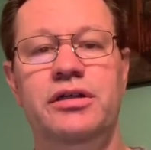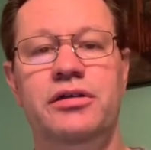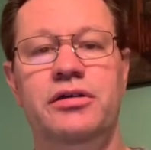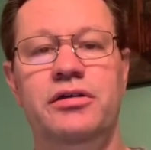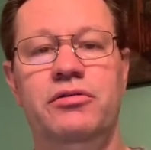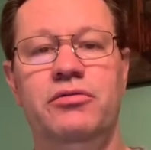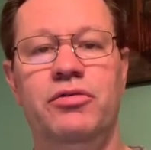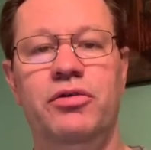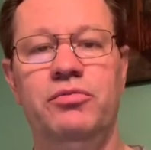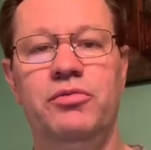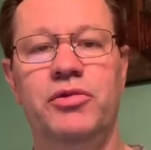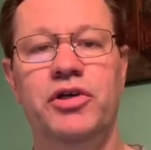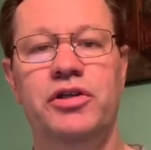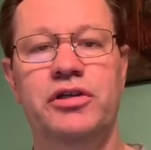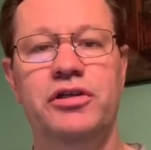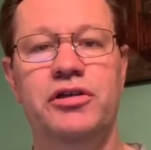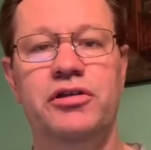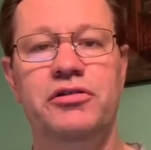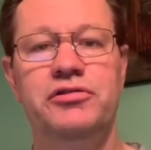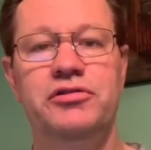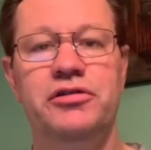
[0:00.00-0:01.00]
1 month
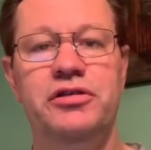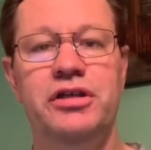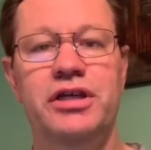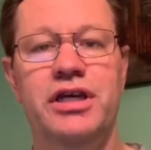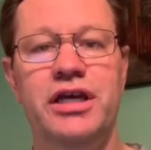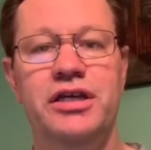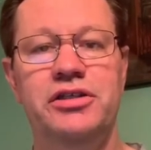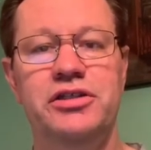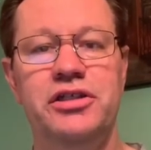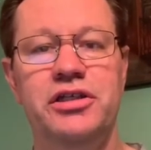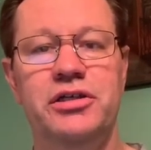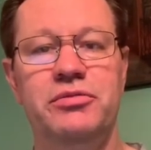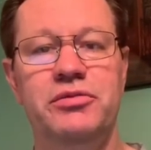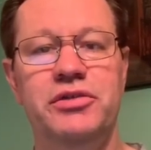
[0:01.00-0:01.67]
closer to catching up to